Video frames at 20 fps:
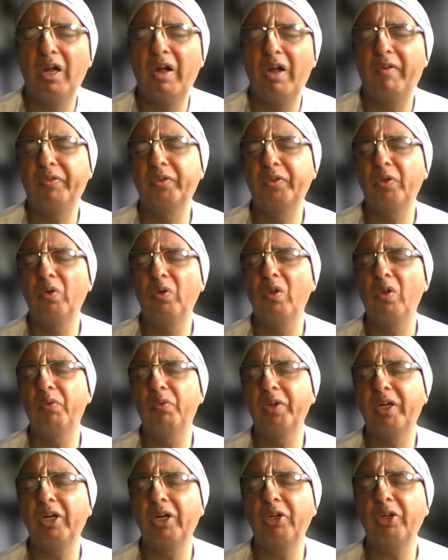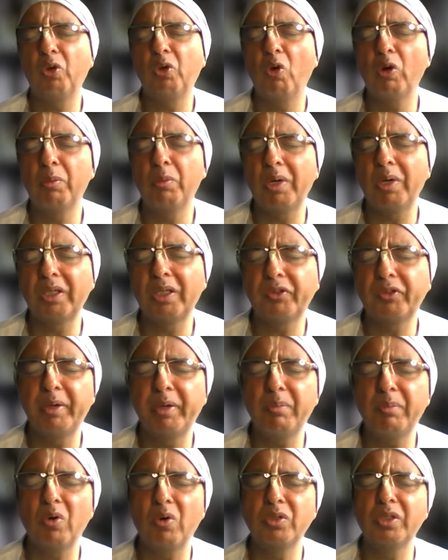after all, we're controlled by the
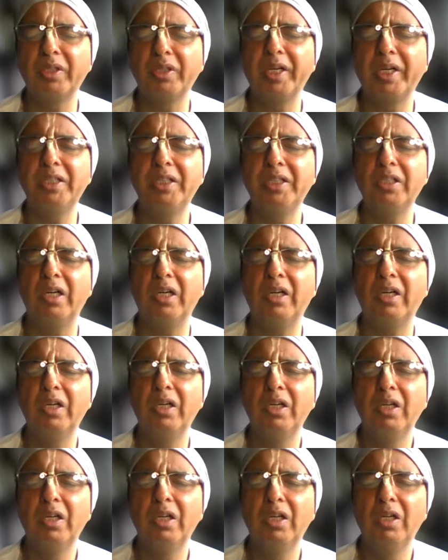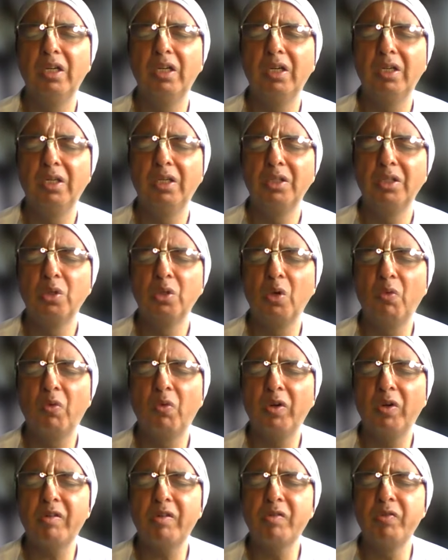three modes of nature. So
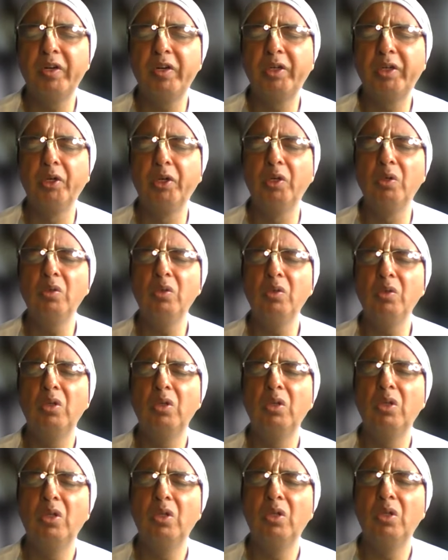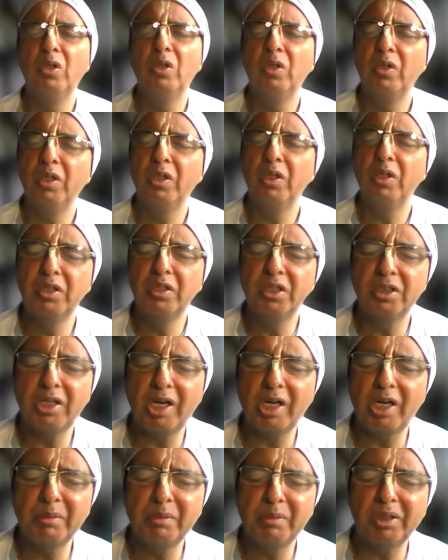whatever we do is
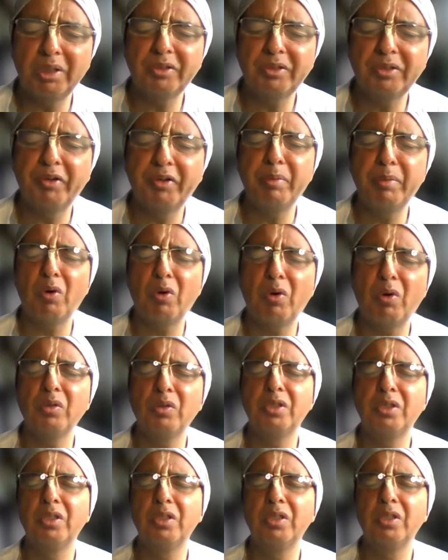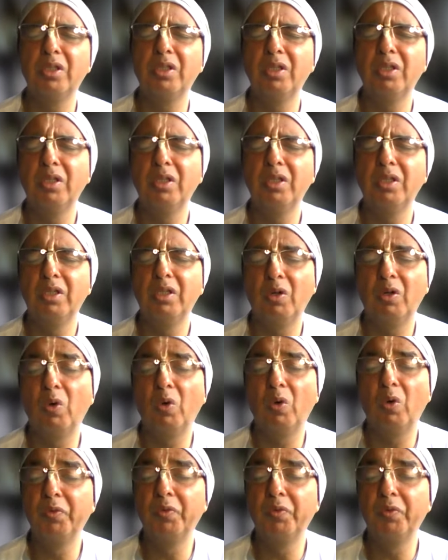decided by the three modes or